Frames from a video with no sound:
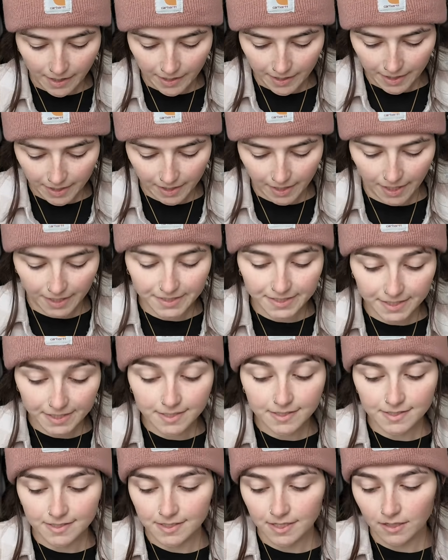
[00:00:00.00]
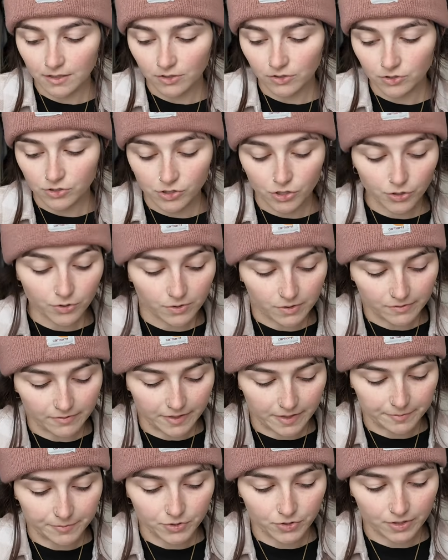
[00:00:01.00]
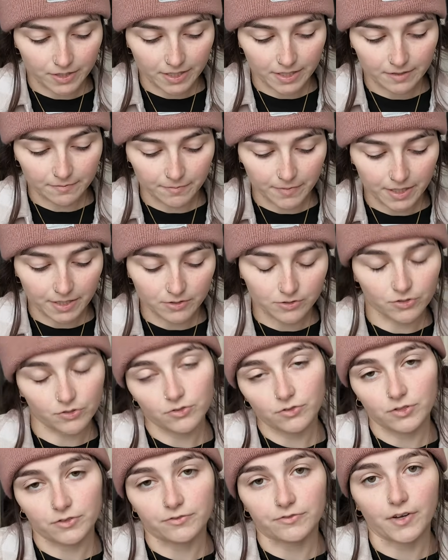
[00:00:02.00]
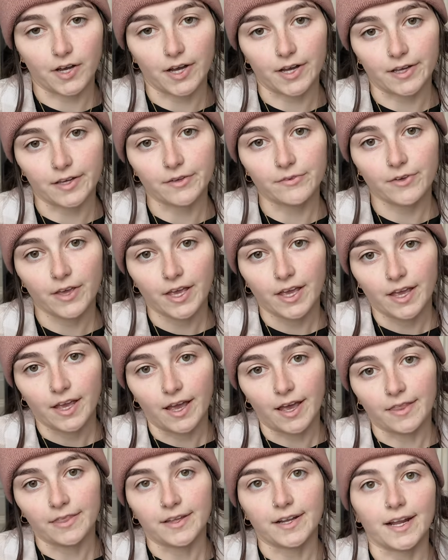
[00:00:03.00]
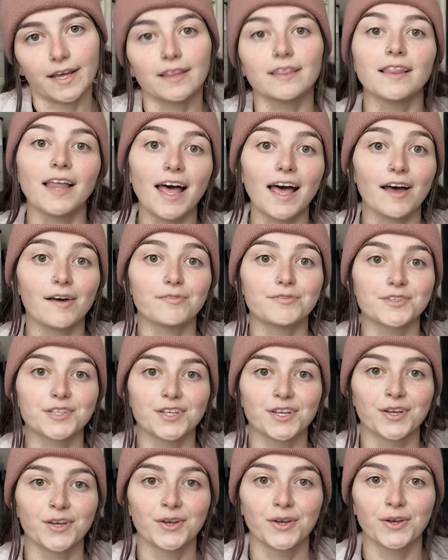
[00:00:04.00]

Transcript: And I did sell 2 of them, so I had made a total of 5. And then I left